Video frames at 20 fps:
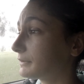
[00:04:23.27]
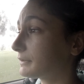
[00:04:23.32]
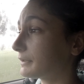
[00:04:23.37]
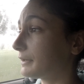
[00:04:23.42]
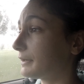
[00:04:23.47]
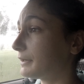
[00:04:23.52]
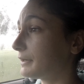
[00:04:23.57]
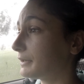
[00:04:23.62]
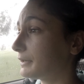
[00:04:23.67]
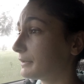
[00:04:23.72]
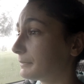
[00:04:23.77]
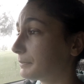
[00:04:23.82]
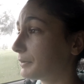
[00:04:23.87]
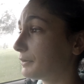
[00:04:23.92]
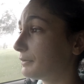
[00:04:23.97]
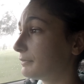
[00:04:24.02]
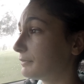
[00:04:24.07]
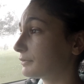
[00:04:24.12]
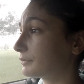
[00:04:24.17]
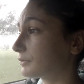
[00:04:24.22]
So
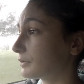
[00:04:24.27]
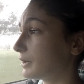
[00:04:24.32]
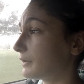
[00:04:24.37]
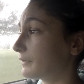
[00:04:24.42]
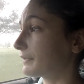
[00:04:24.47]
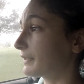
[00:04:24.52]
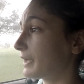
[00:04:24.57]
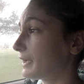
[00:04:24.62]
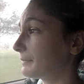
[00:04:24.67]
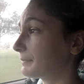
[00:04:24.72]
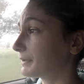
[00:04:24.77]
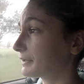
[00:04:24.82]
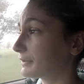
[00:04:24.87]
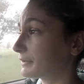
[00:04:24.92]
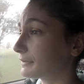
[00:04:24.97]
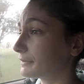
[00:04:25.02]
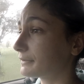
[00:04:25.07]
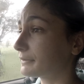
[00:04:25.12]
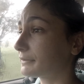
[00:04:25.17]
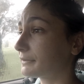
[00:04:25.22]
Paul will drive that
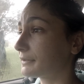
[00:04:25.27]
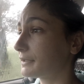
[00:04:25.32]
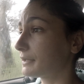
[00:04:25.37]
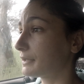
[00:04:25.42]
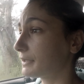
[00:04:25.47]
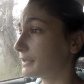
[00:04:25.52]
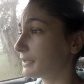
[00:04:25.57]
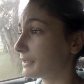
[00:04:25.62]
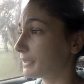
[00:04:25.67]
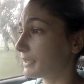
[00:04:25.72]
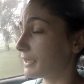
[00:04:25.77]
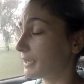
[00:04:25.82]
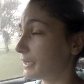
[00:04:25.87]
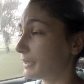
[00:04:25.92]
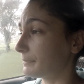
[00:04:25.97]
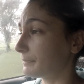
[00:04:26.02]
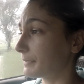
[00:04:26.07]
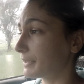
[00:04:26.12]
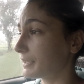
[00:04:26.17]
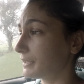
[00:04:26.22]
because
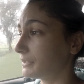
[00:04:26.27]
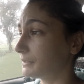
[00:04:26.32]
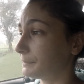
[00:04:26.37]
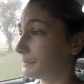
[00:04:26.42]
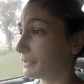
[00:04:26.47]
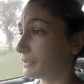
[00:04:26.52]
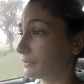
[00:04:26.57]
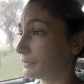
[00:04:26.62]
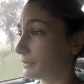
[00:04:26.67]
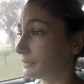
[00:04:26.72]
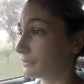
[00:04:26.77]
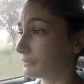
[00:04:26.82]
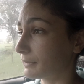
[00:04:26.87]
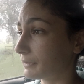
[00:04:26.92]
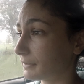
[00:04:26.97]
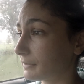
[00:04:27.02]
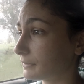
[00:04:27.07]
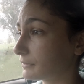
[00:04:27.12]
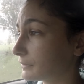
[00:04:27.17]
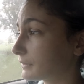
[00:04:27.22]
um, he's better at
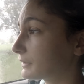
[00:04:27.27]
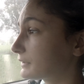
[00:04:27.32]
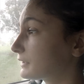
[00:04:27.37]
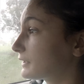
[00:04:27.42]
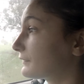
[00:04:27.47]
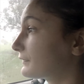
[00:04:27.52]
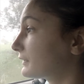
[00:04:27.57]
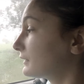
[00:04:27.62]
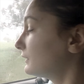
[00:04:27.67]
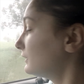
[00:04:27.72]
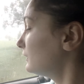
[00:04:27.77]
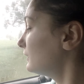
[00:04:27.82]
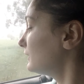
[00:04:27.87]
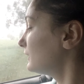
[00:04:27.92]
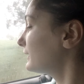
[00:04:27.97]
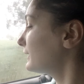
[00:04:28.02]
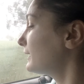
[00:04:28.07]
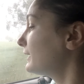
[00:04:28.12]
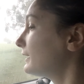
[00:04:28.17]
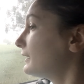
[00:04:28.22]
doing this sort of stuff than
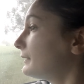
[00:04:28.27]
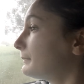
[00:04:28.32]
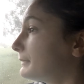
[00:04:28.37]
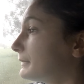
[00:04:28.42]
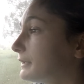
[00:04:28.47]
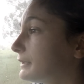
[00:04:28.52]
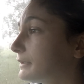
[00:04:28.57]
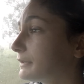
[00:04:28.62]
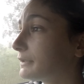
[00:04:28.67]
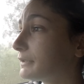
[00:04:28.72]
I am.